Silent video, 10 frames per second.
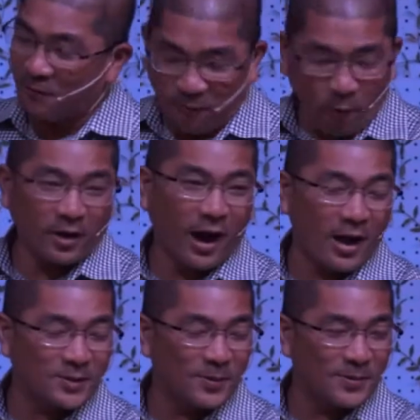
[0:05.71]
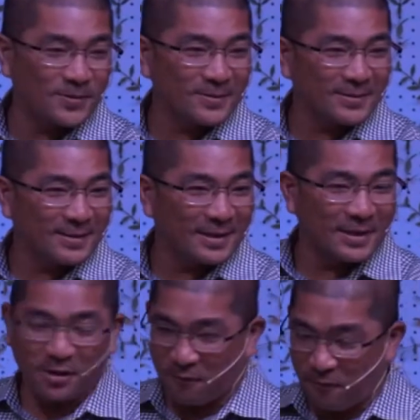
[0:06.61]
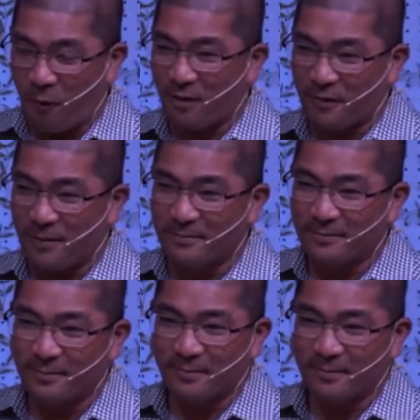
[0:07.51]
the four Gospels, there are four of them.